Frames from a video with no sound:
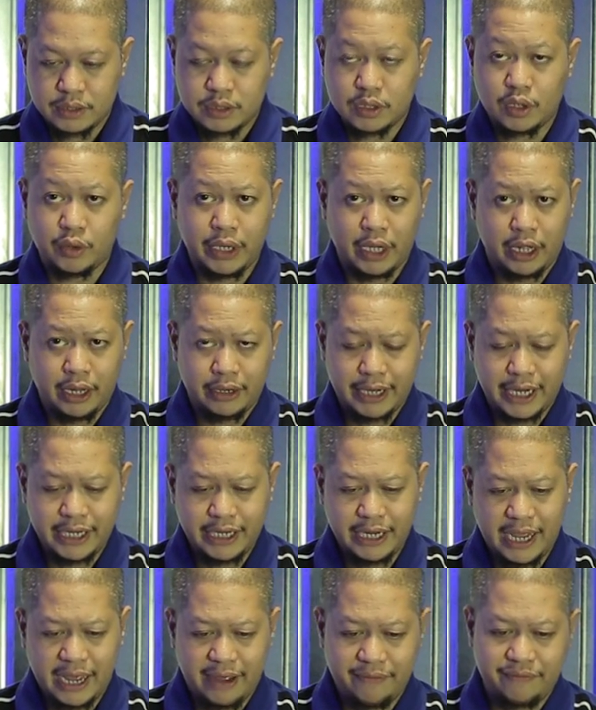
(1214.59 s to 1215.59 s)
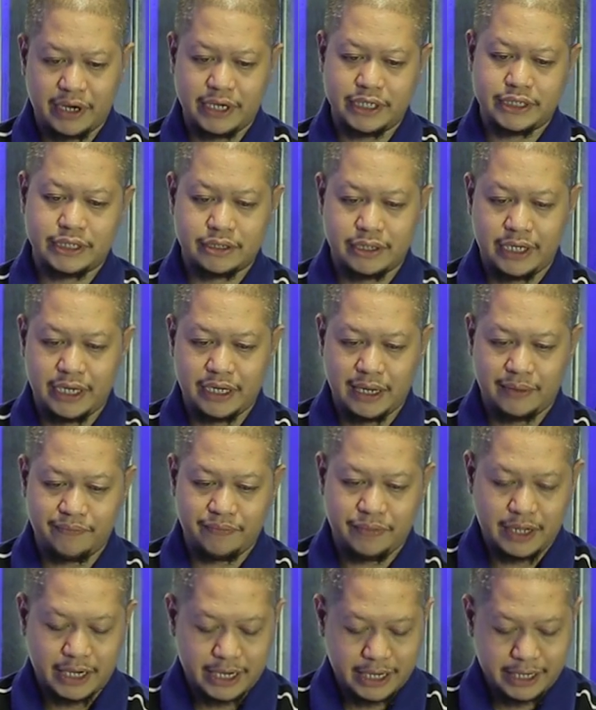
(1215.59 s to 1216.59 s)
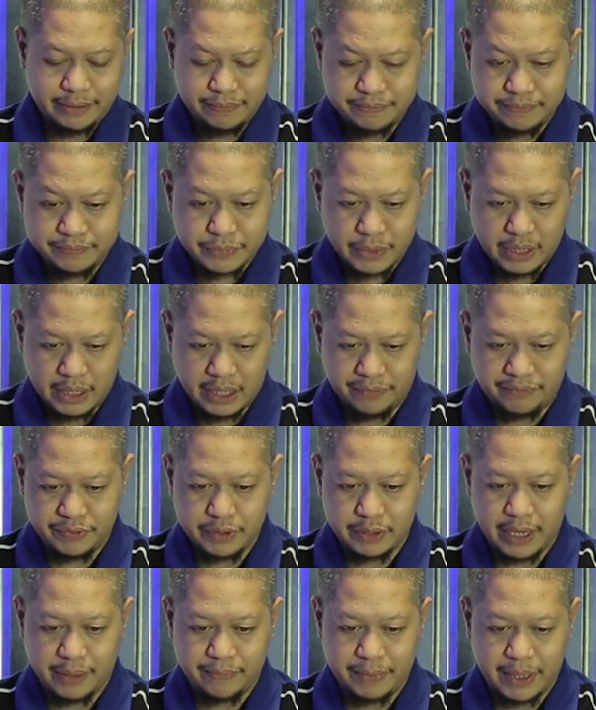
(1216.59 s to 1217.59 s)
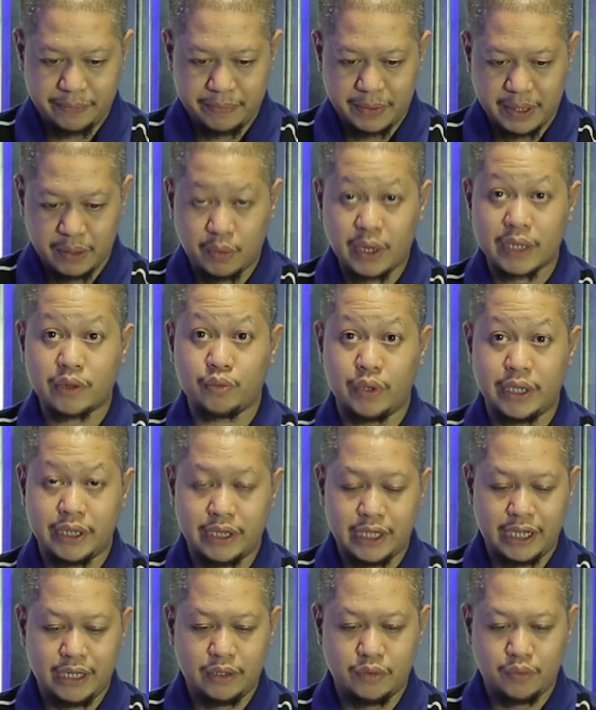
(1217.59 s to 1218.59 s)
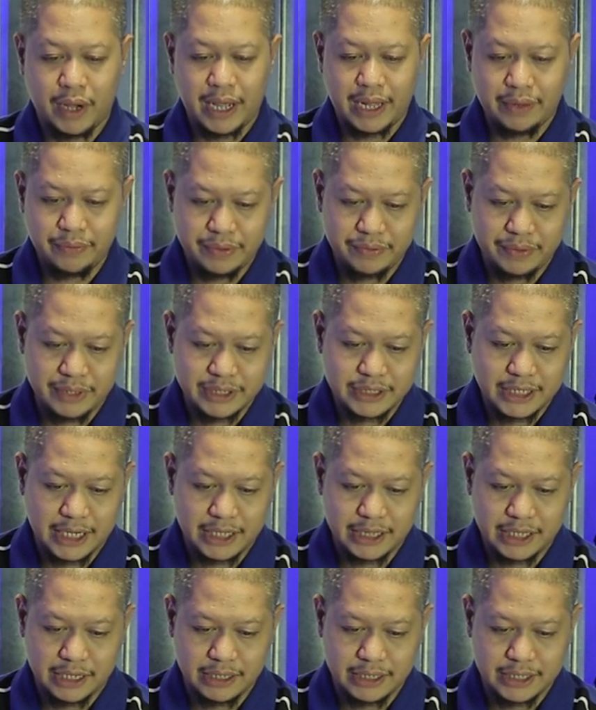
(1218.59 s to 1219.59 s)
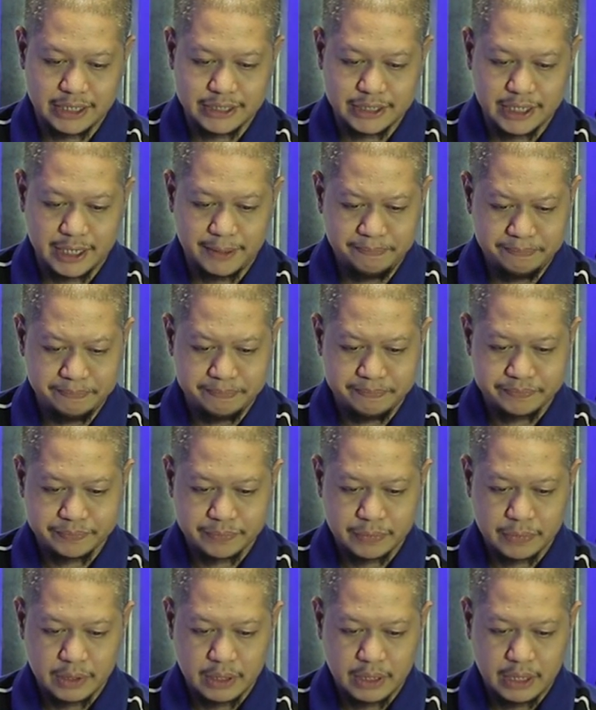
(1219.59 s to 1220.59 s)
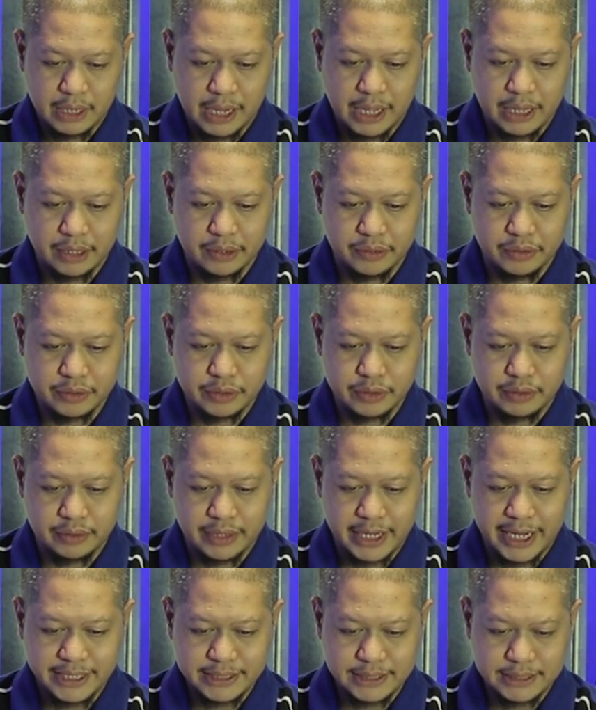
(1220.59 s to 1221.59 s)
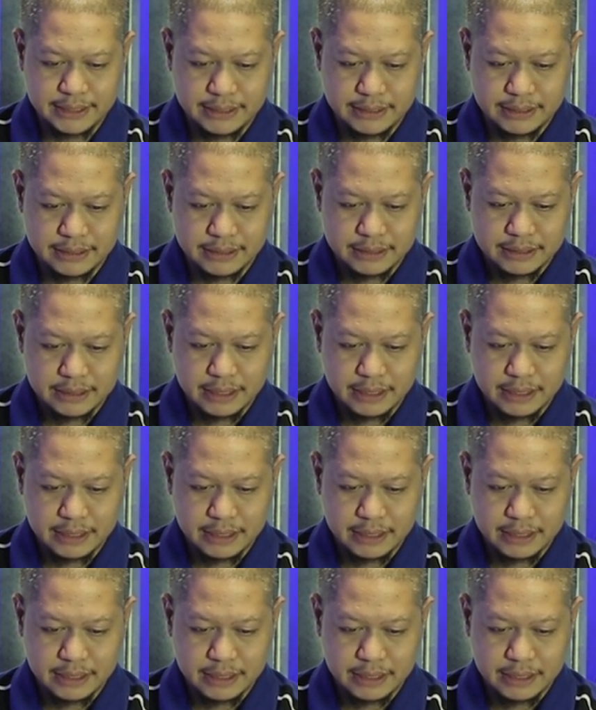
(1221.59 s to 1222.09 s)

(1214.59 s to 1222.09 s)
So we already have our screen up there. If you remember what we did while we were setting this up, I'll go to Res